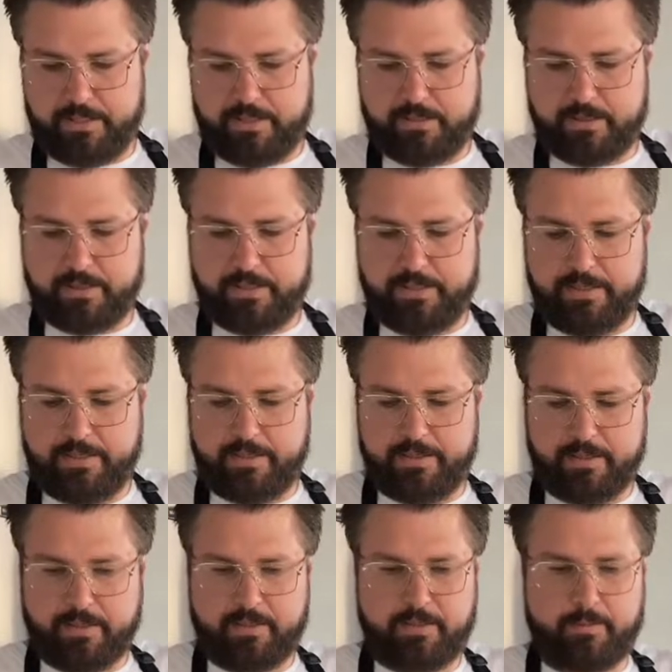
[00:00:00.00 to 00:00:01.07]
you're going to need
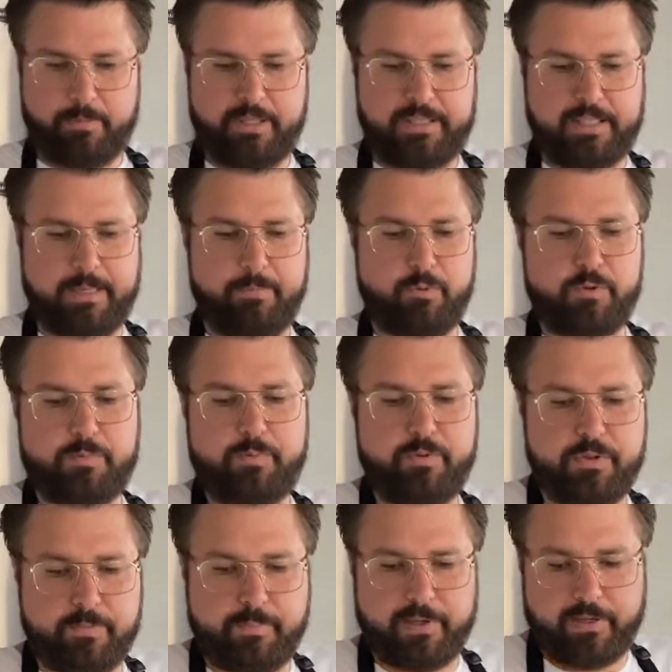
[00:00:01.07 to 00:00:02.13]
3 tablespoons
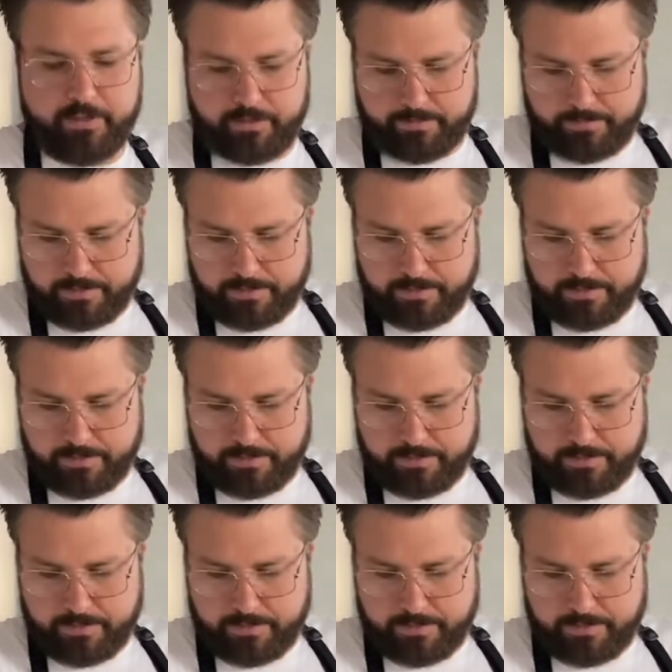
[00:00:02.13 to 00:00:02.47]
of butter,